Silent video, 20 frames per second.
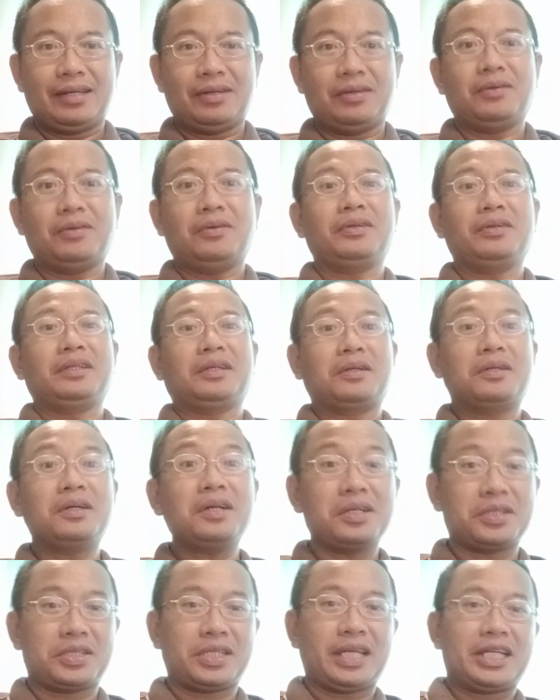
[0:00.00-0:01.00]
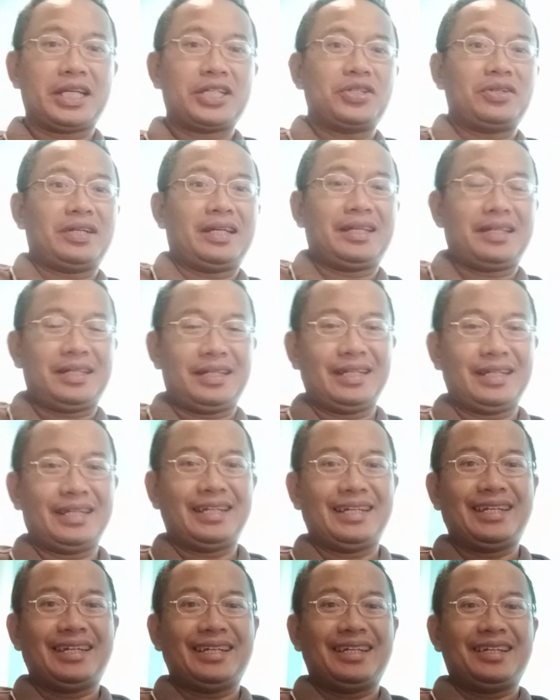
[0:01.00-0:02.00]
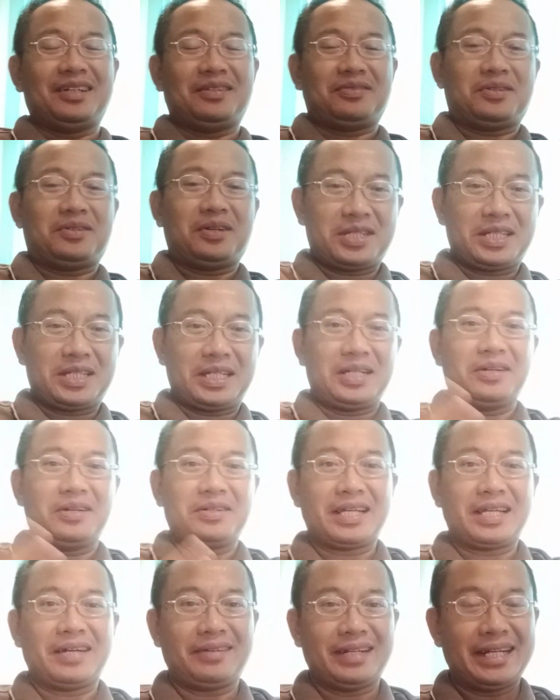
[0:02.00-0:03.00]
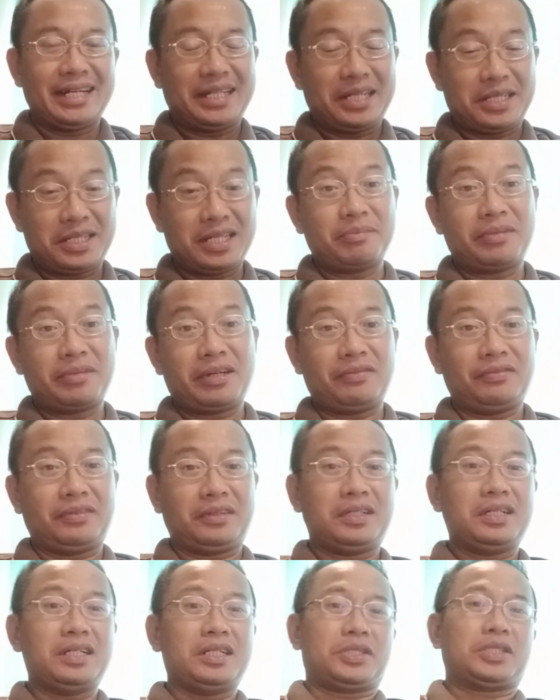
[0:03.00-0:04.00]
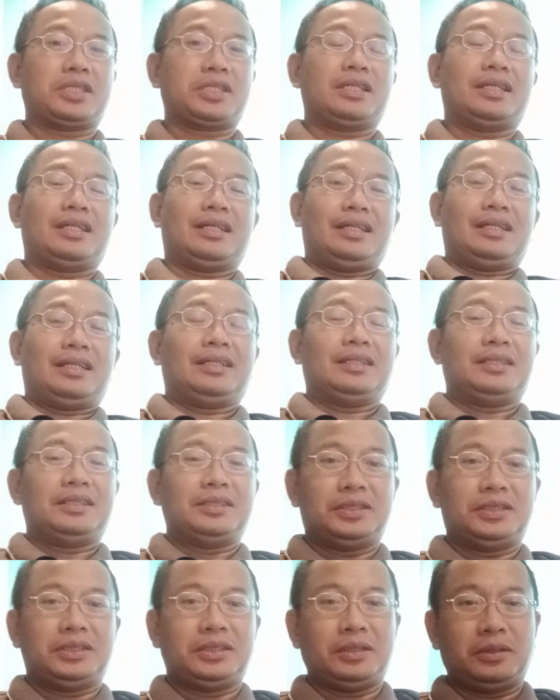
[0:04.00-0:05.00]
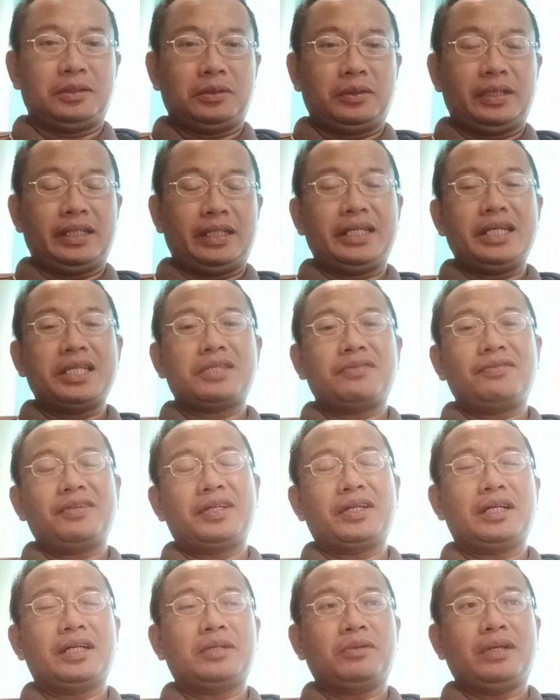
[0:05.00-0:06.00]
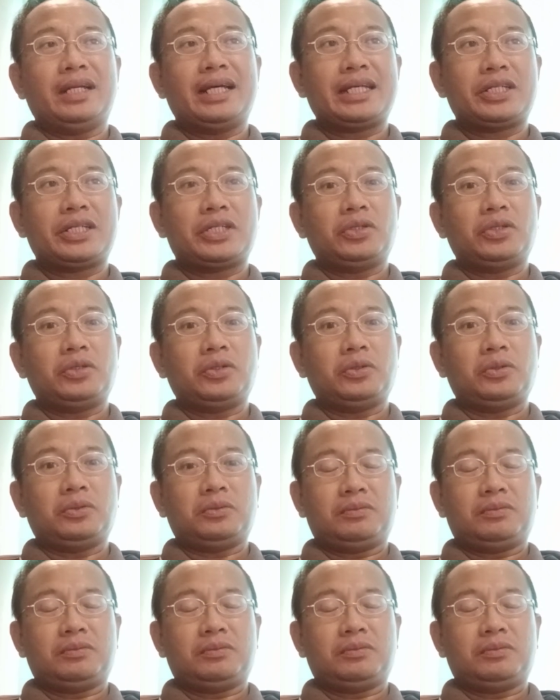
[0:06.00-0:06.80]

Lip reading: or the course actually. Of course, the course outline is summary of the course. So in this video, I would like to